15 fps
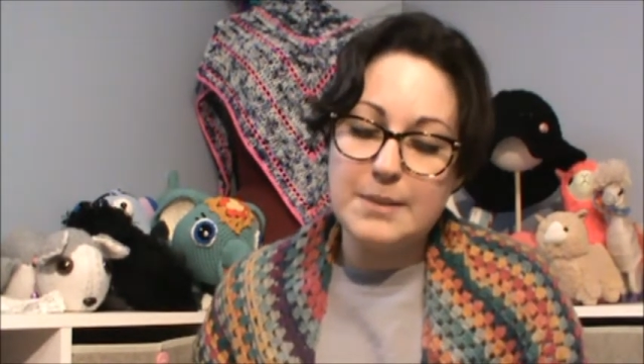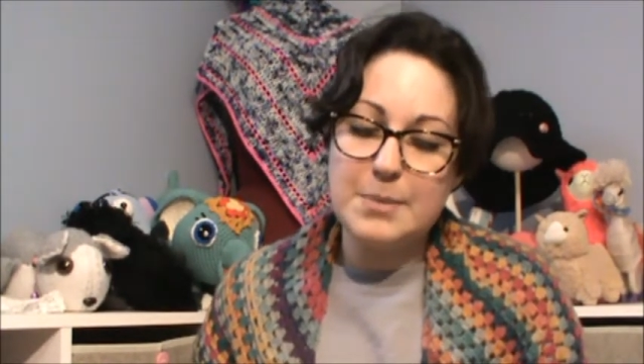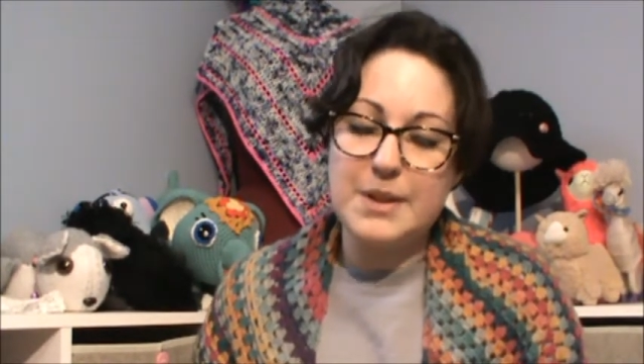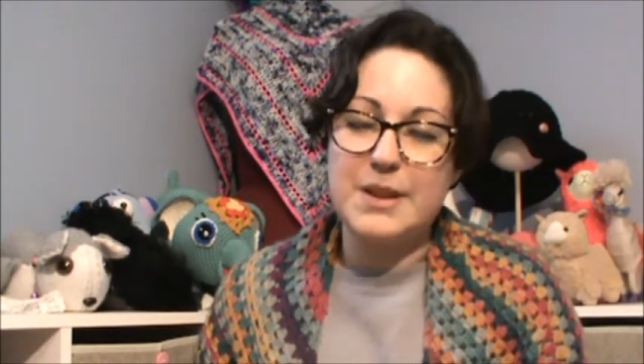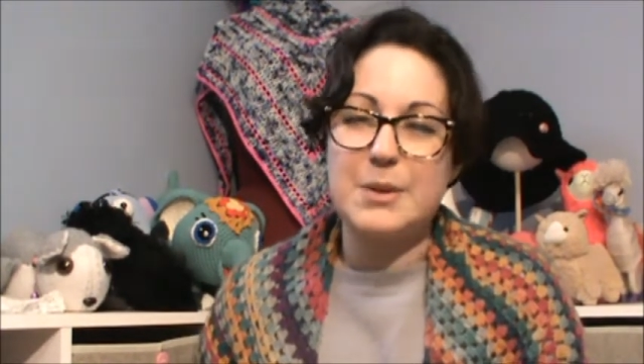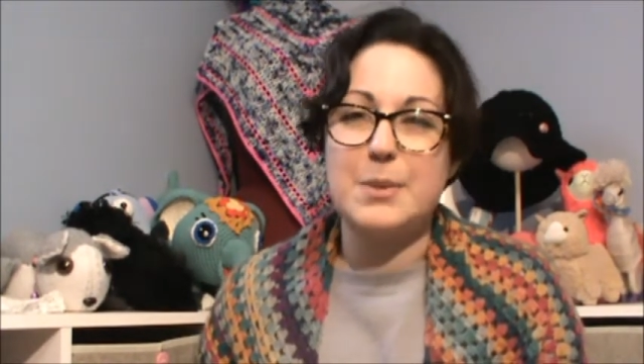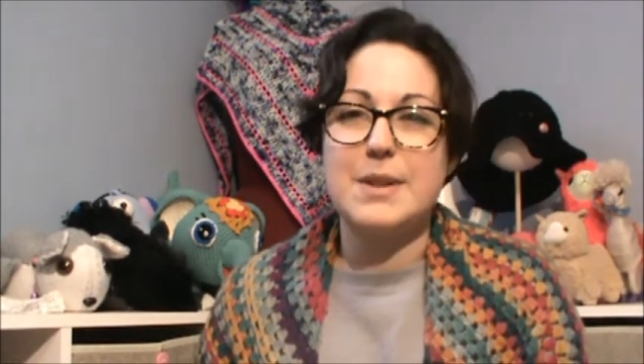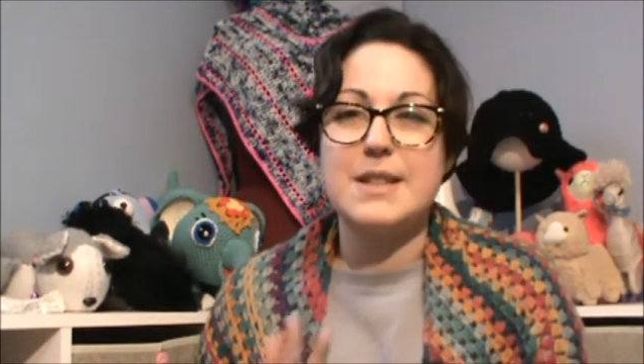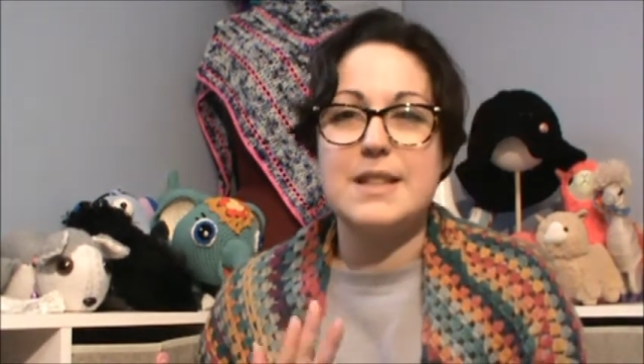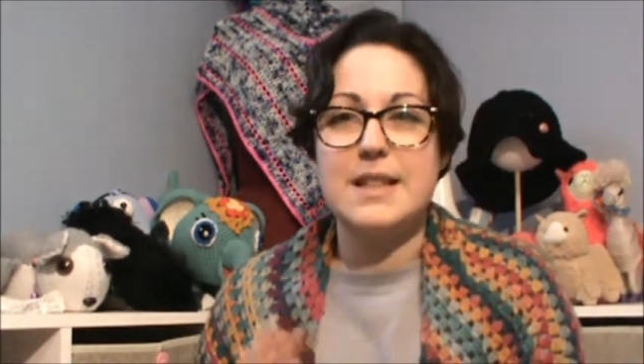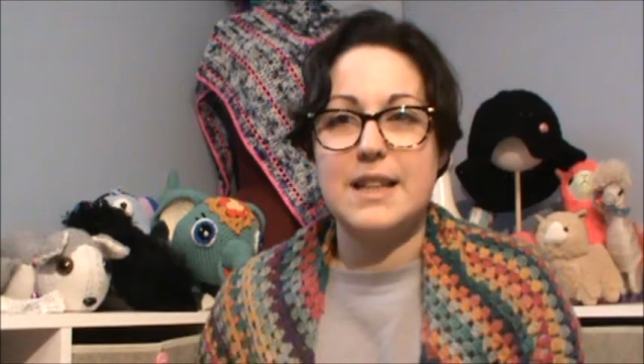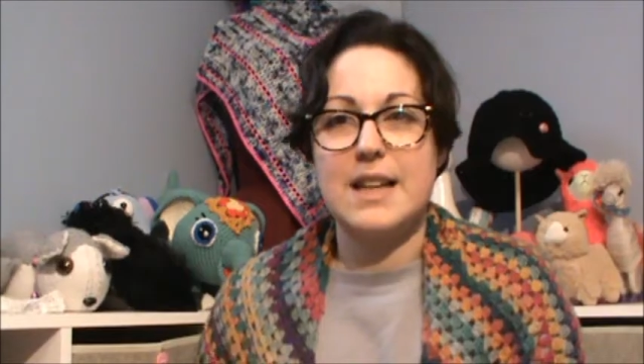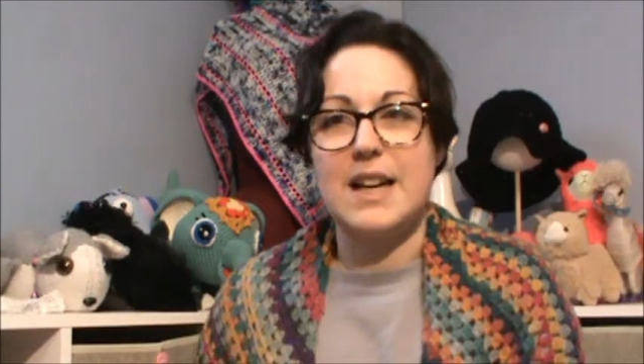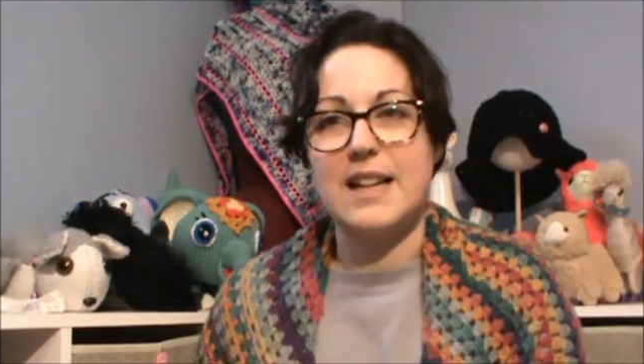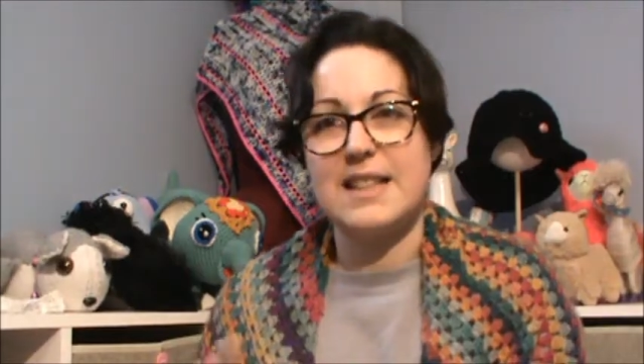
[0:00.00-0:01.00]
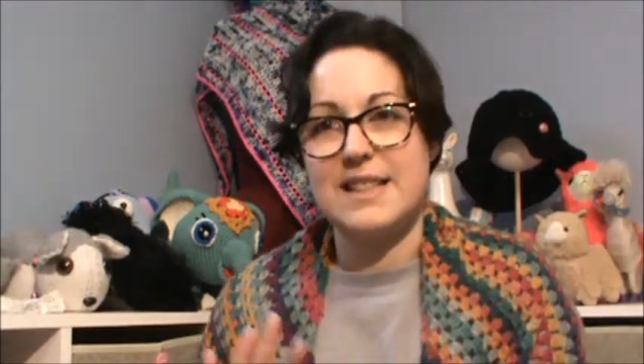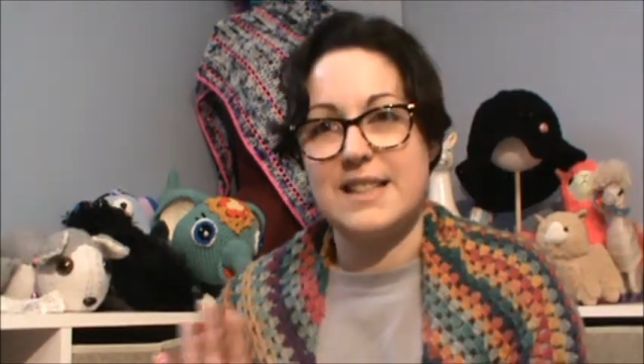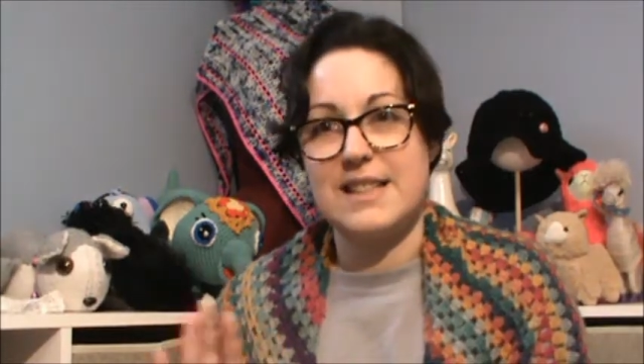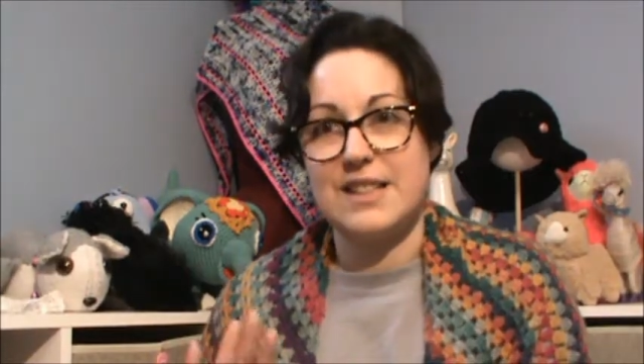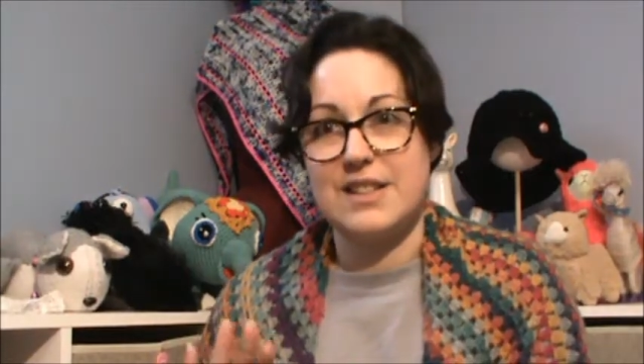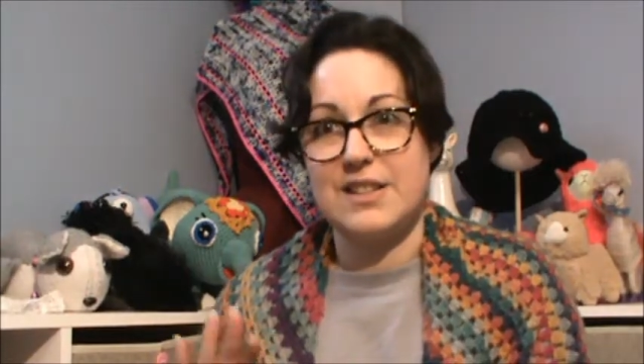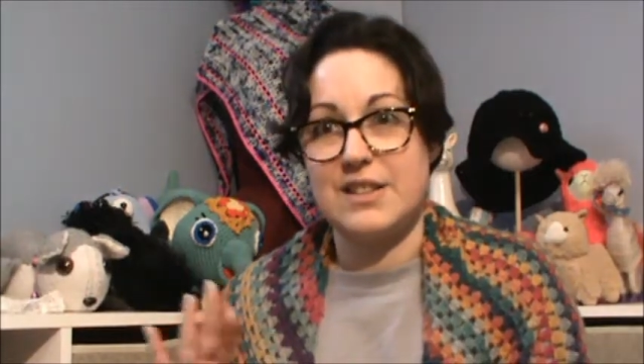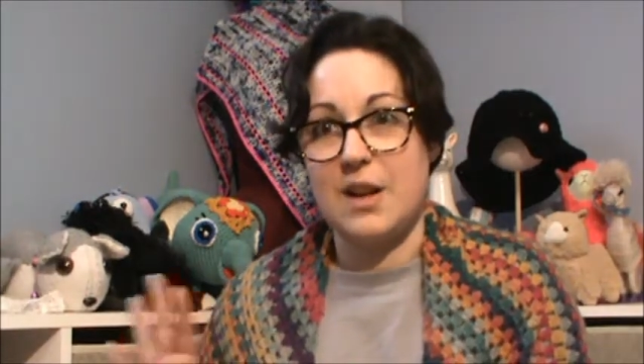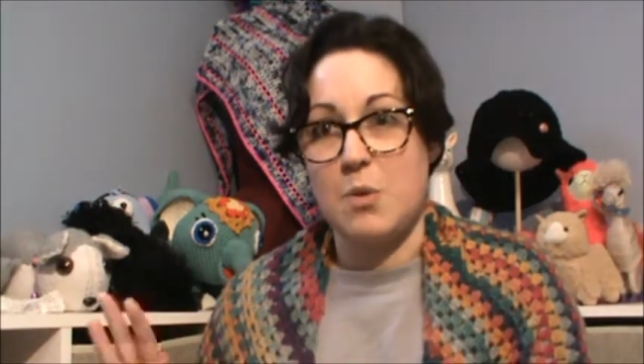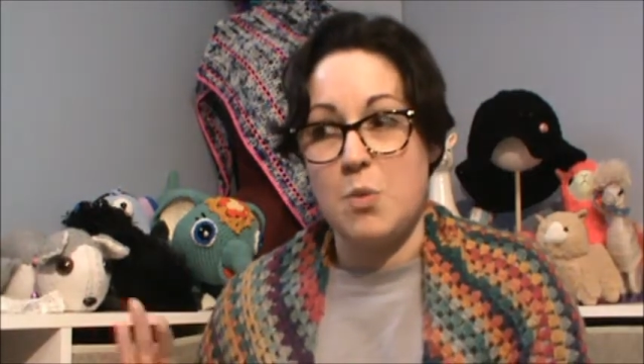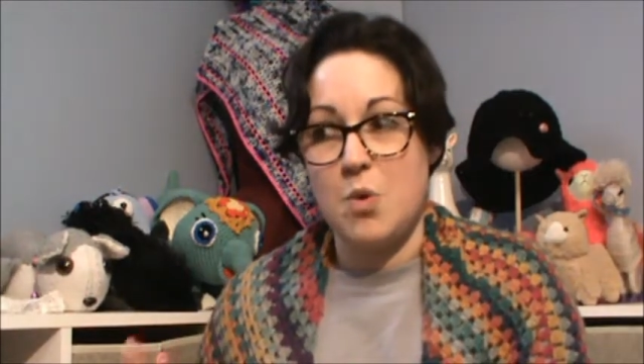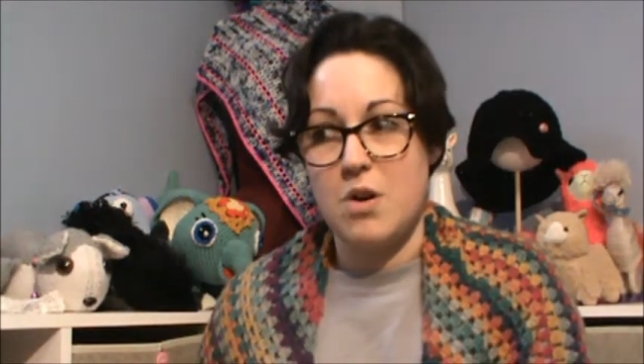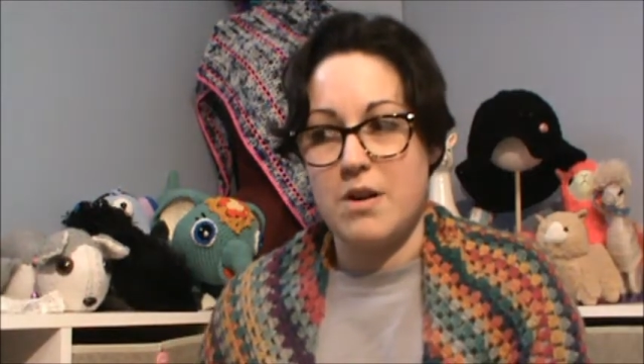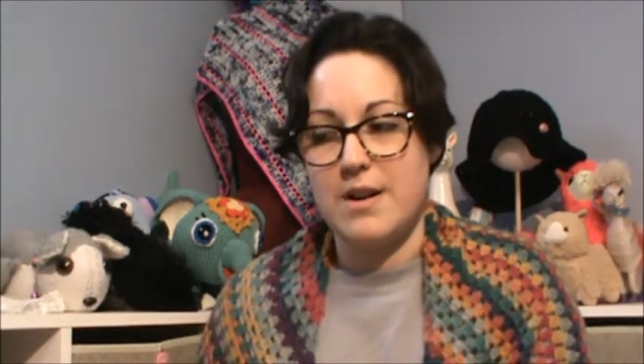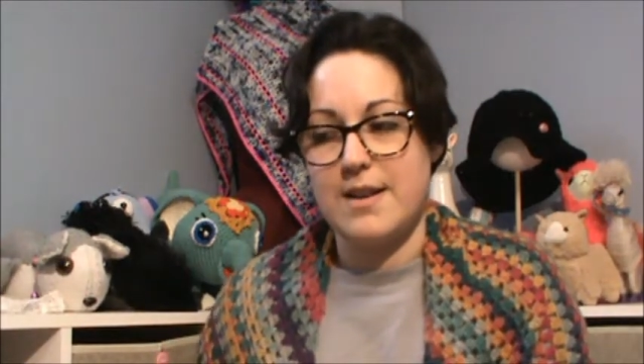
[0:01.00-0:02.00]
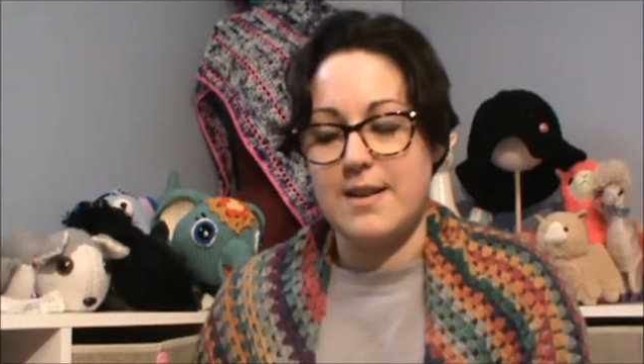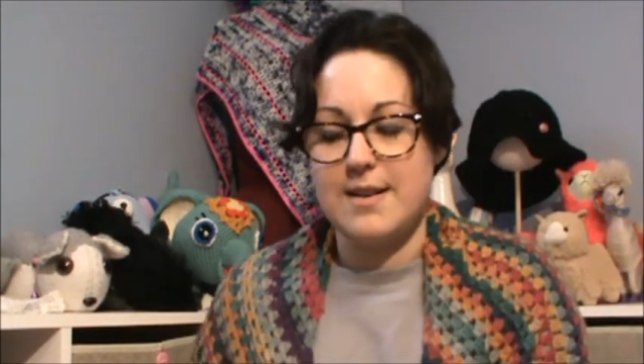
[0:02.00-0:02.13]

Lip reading: but there wasn't the kind of stitches I wanted